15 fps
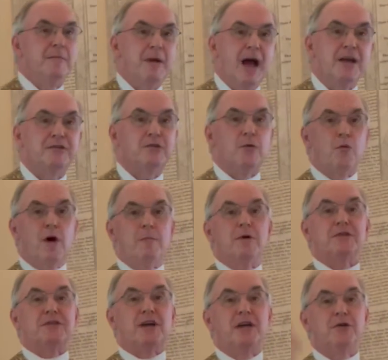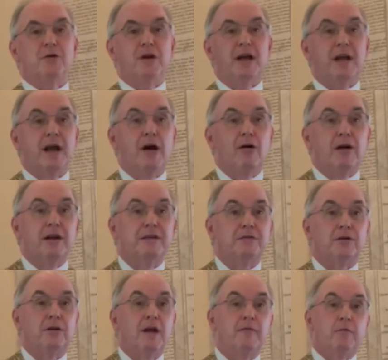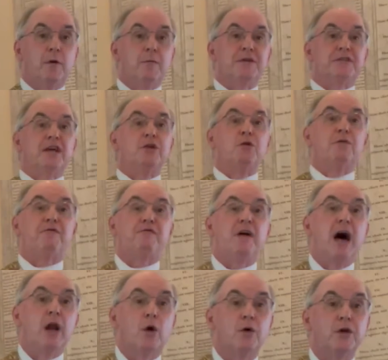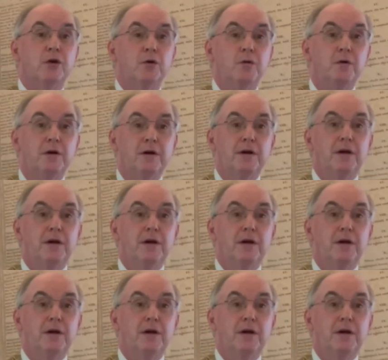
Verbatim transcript: Master, what must I do to inherit eternal life? What must I do to follow you?